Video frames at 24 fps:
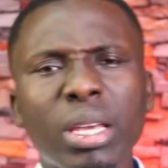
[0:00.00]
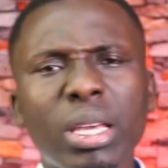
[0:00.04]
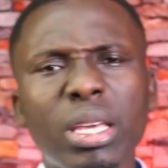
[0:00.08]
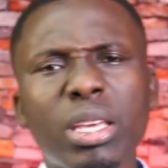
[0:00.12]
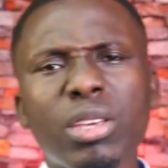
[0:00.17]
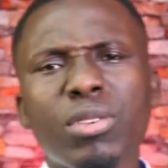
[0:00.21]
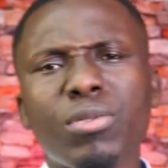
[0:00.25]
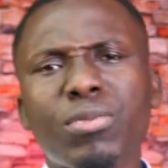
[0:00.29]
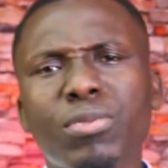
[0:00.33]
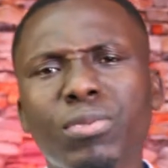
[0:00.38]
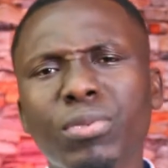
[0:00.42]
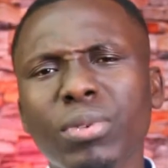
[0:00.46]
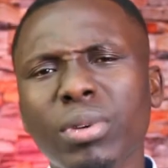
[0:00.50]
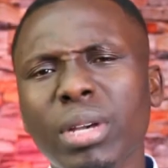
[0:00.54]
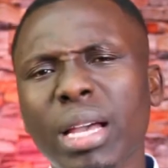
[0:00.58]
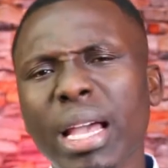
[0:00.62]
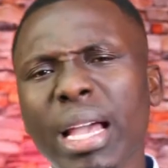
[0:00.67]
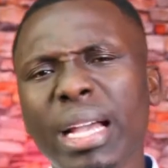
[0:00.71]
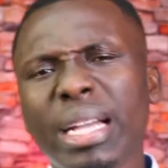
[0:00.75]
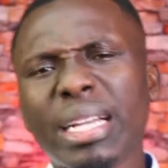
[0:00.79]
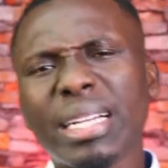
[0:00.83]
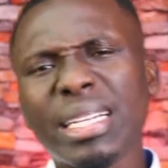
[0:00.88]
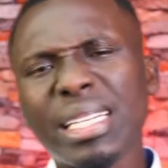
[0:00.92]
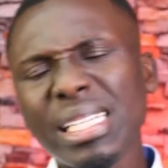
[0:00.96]
If
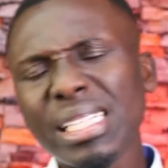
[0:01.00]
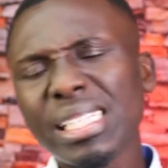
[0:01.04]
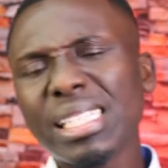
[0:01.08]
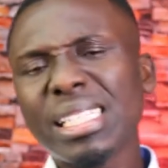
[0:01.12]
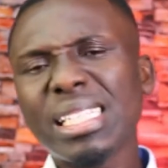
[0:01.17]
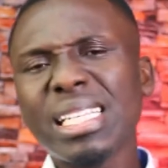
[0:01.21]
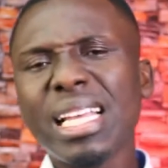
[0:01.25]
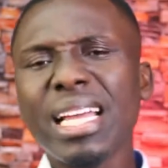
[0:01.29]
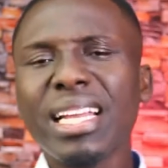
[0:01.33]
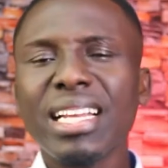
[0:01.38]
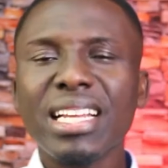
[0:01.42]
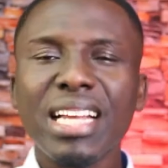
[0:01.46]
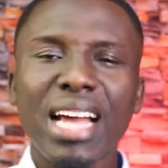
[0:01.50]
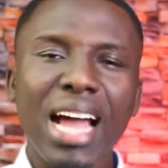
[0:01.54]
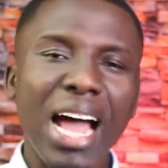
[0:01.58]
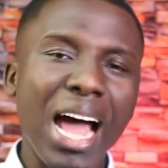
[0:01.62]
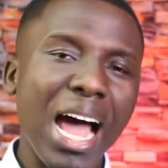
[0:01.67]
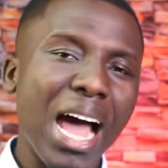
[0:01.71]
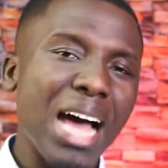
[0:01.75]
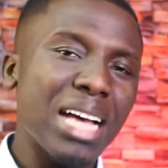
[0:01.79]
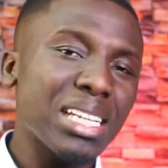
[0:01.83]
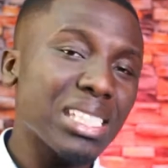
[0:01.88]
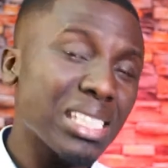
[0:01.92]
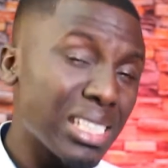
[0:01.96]
a Christian
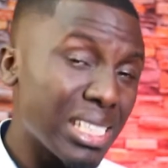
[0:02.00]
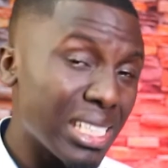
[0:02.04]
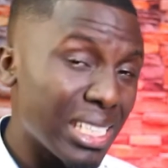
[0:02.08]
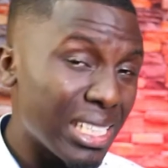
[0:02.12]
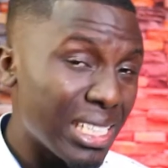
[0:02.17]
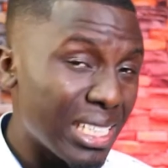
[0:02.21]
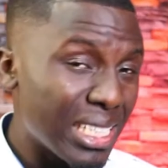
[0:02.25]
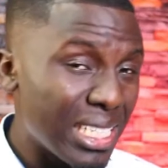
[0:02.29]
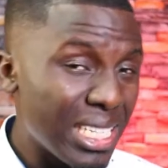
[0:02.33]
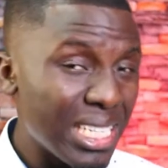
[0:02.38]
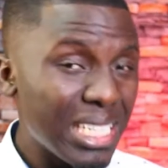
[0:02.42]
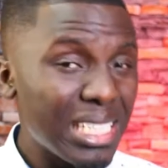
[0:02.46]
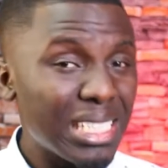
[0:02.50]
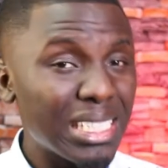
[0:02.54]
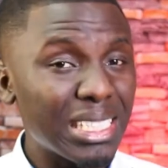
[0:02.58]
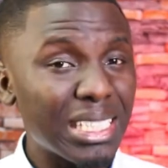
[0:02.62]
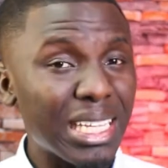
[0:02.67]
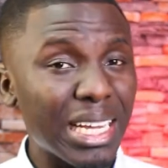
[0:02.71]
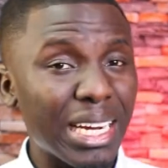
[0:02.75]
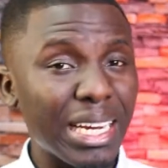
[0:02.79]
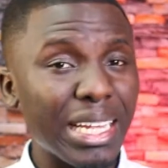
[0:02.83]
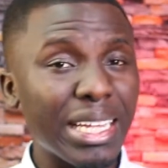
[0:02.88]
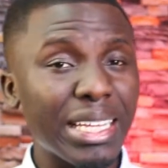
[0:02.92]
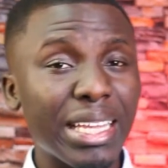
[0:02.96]
has these
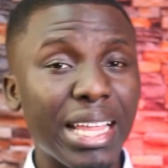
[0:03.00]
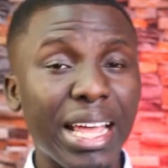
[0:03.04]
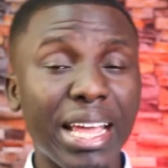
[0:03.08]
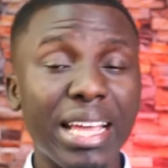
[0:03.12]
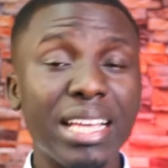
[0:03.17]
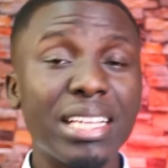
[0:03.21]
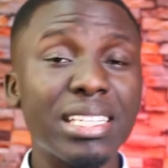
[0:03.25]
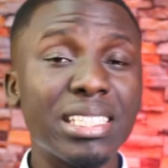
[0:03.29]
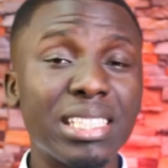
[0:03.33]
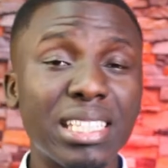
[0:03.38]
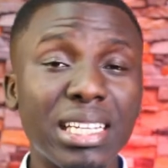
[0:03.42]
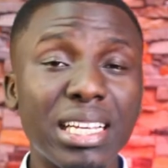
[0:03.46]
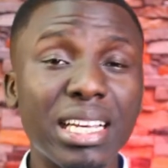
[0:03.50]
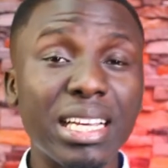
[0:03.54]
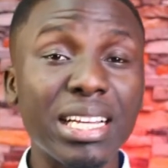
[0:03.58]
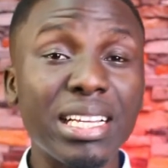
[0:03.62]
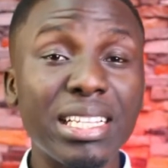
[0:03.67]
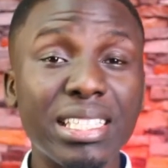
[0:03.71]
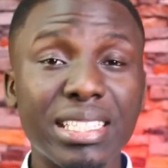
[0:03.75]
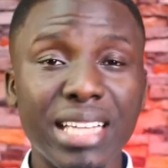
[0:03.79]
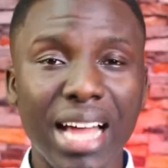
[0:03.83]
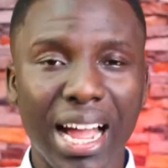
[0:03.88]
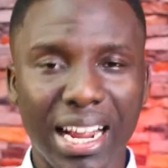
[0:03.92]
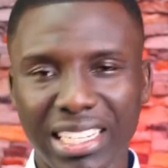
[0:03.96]
three things
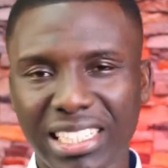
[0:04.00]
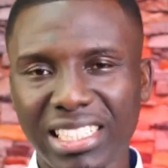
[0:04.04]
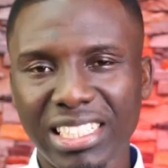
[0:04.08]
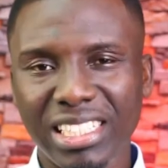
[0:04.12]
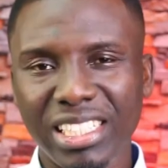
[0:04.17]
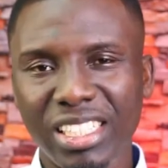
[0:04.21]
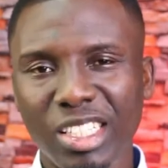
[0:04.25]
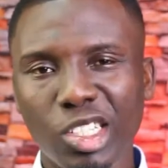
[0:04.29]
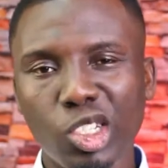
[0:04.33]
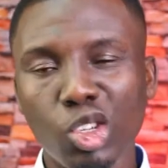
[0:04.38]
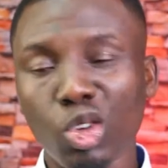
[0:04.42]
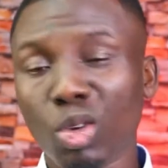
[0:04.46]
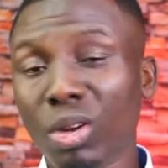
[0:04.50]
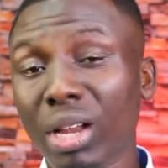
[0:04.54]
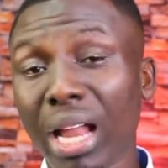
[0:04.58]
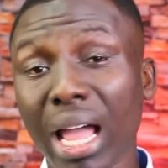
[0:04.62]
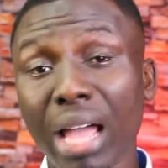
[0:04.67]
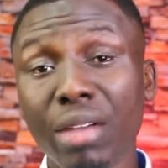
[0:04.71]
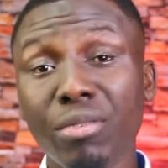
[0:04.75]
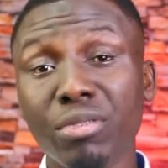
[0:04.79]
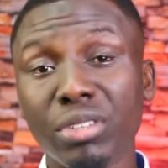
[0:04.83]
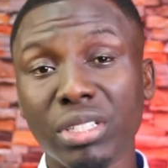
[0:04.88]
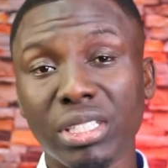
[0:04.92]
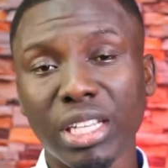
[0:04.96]
intact, your
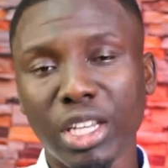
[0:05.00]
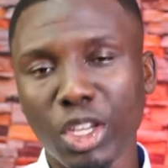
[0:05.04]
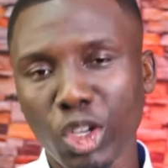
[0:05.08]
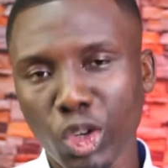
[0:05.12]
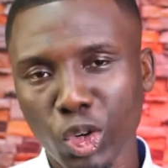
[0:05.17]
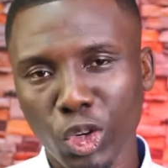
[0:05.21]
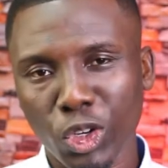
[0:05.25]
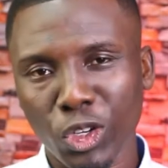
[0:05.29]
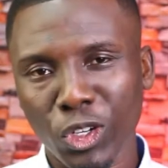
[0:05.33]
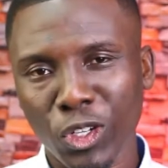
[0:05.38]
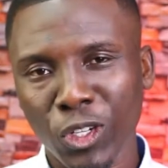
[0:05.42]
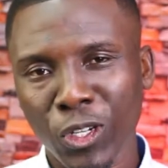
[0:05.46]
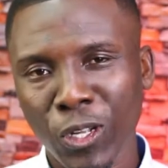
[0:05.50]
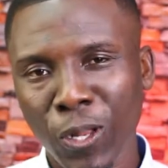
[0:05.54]
life is secured.